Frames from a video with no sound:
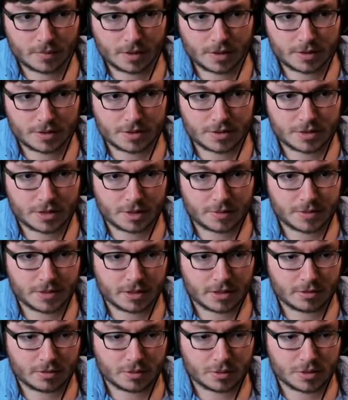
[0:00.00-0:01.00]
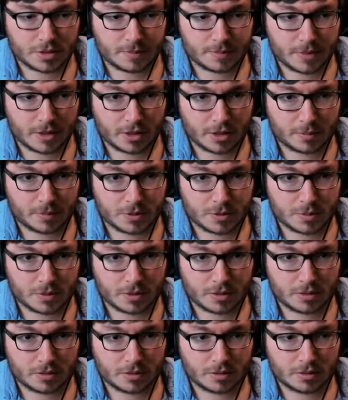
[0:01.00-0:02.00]
Gives us time to get our ulties back up as
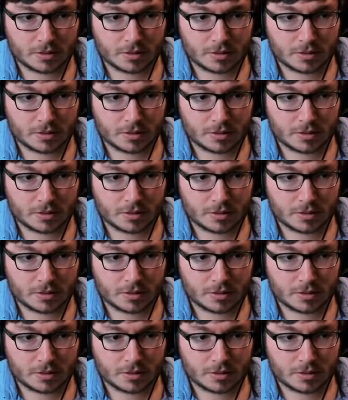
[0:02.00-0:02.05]
well.